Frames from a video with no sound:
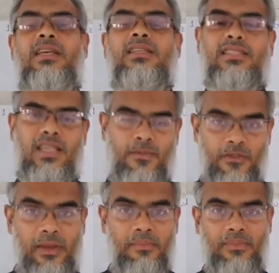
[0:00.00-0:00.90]
Same
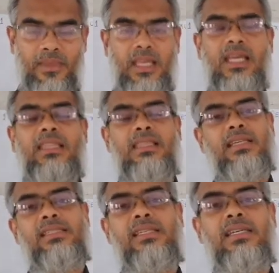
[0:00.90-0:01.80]
way, the
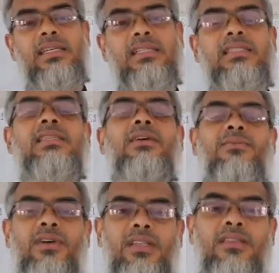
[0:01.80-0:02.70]
seeds
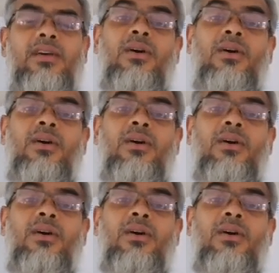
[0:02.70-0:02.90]
with